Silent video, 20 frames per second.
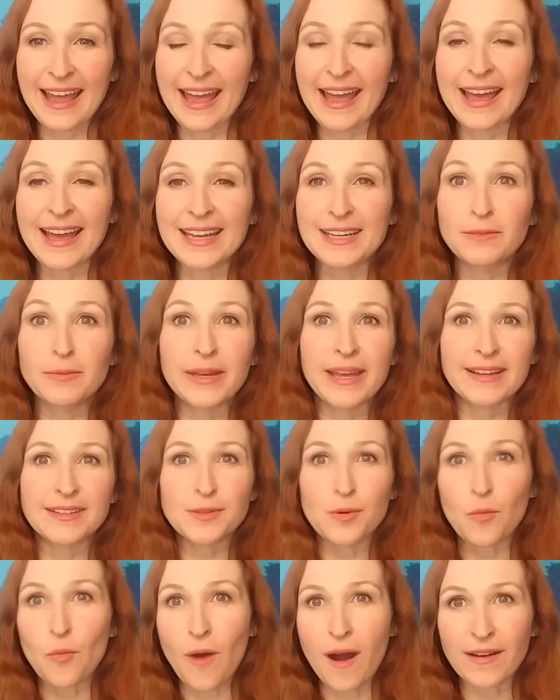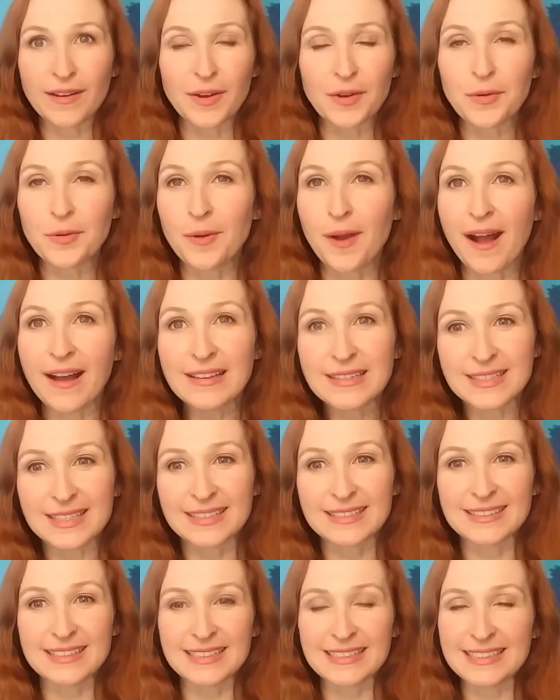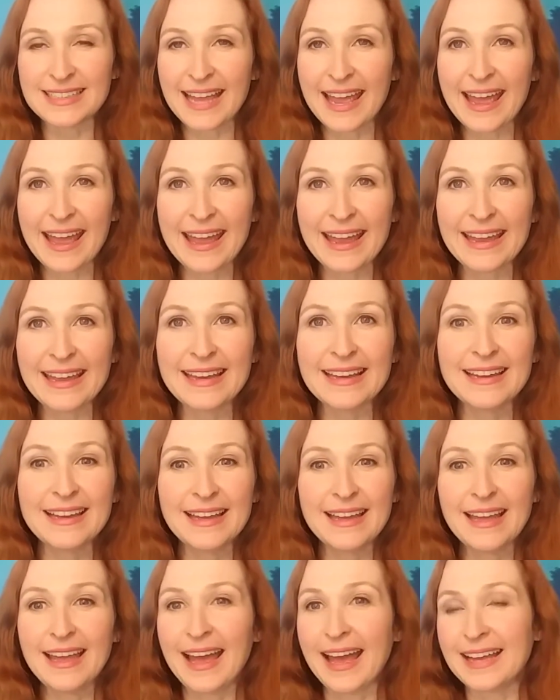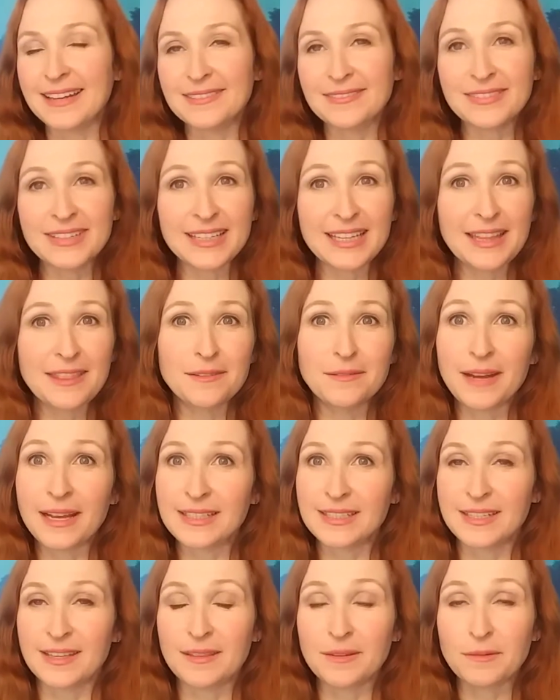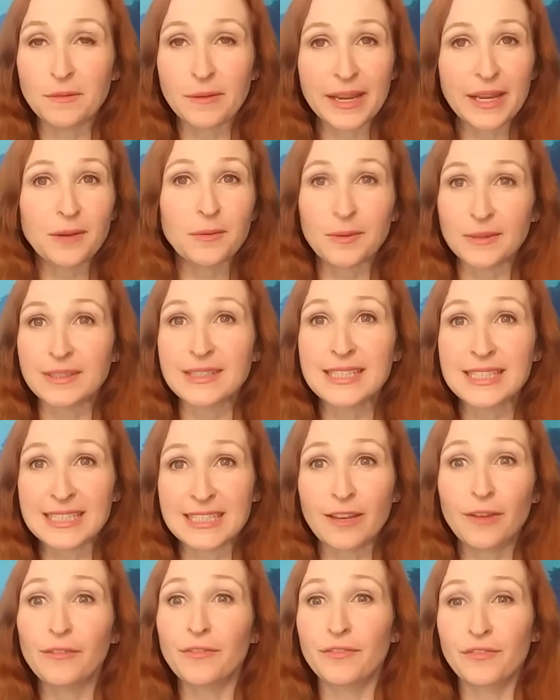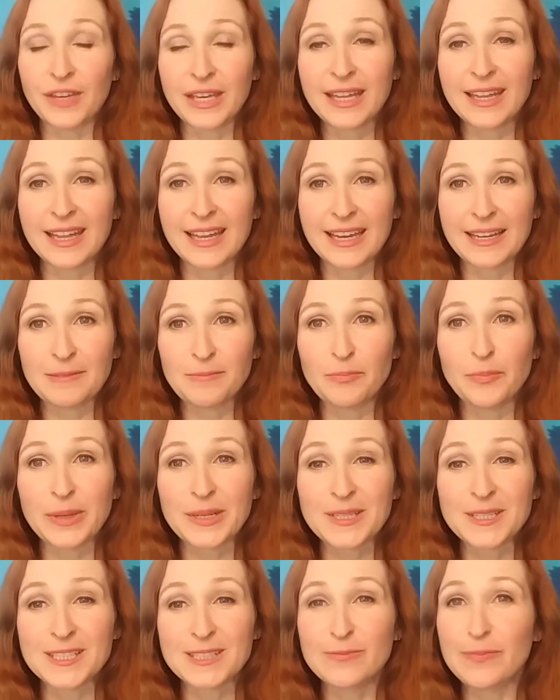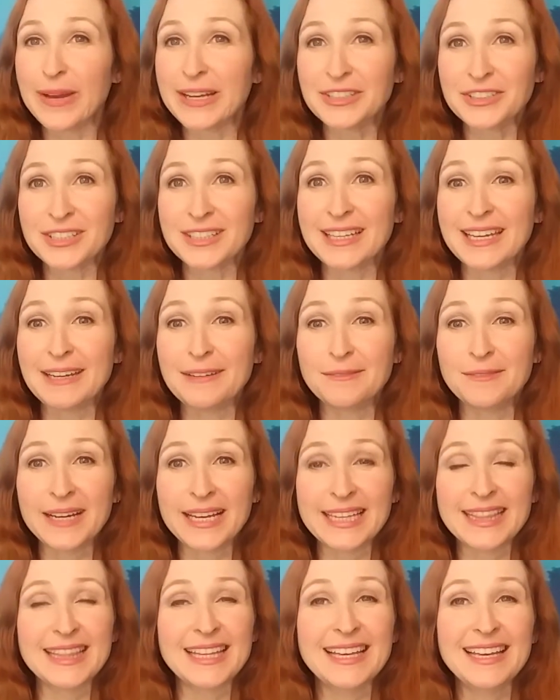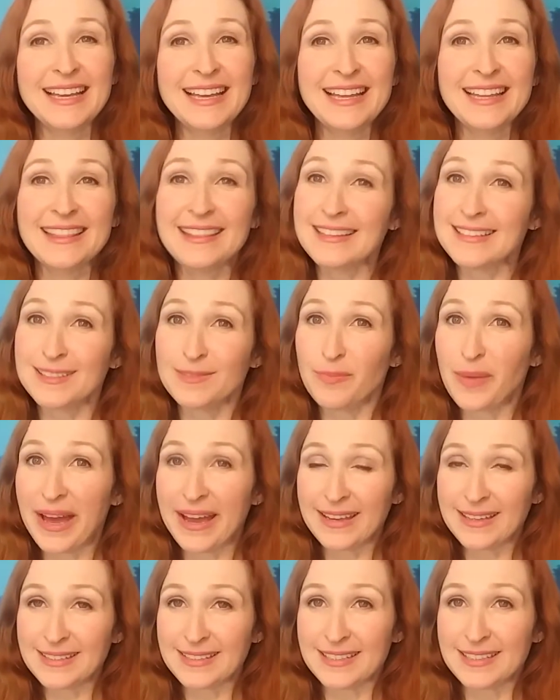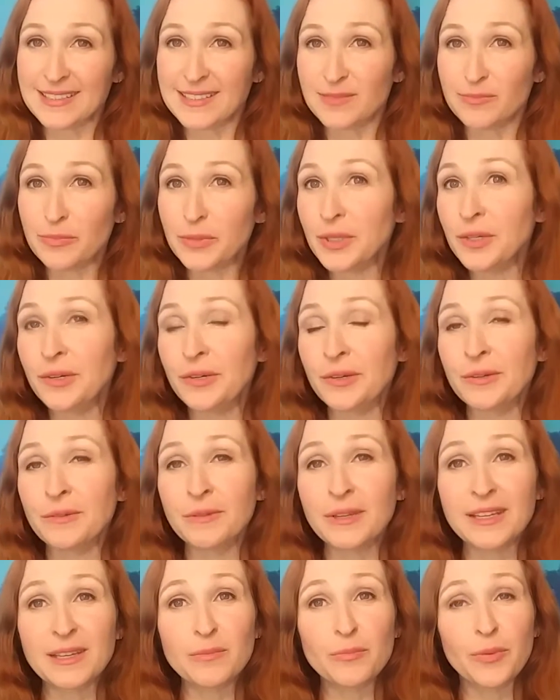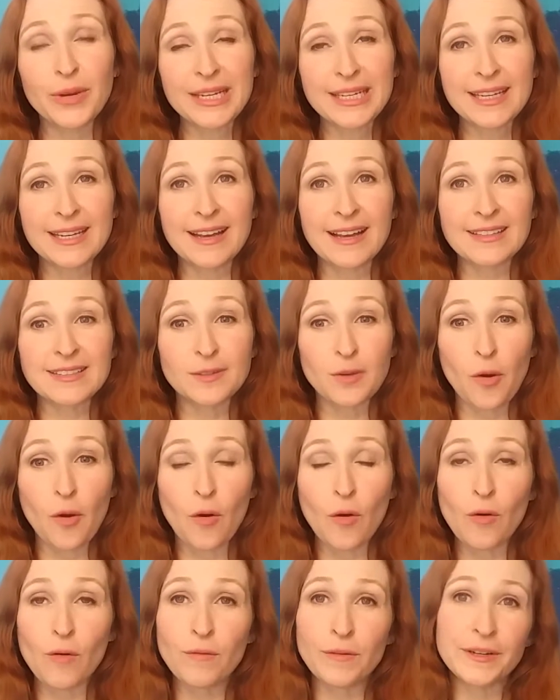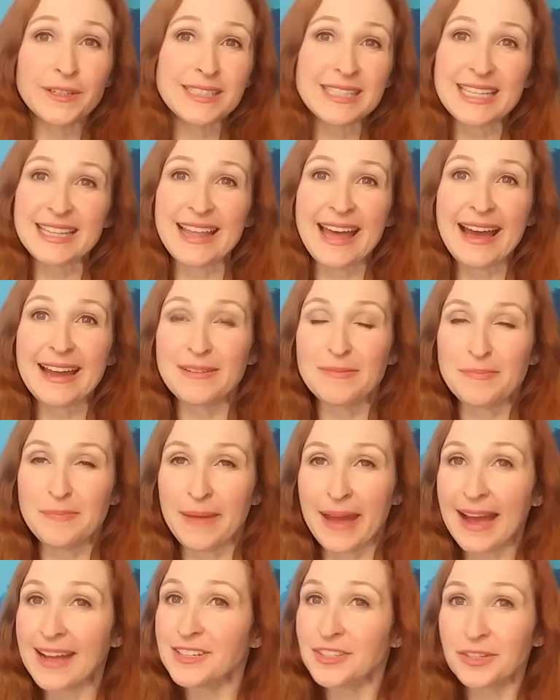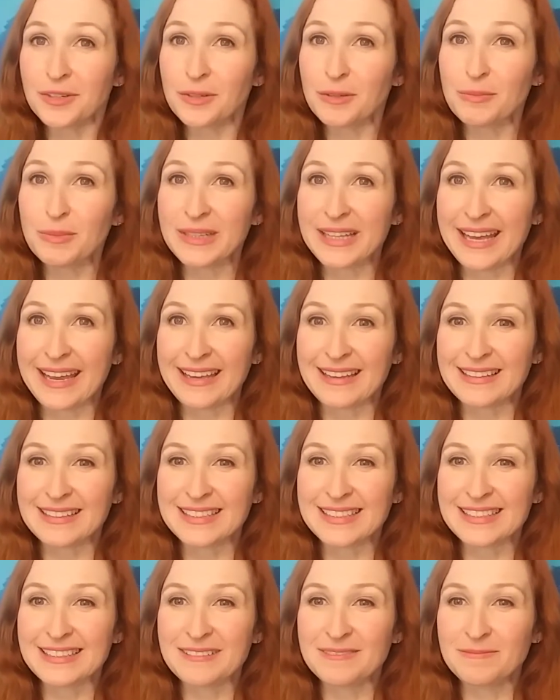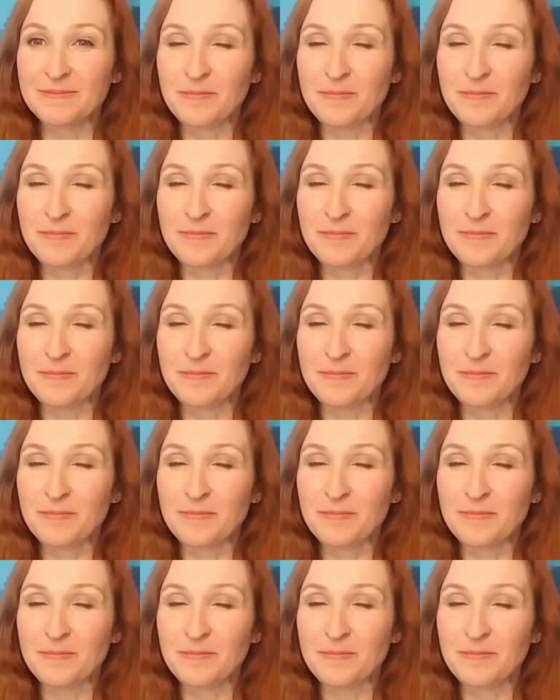And we get to walk across it today, and really the rest of the week we'll still feel it, but especially with this Pisces moon really bringing us over to that magical place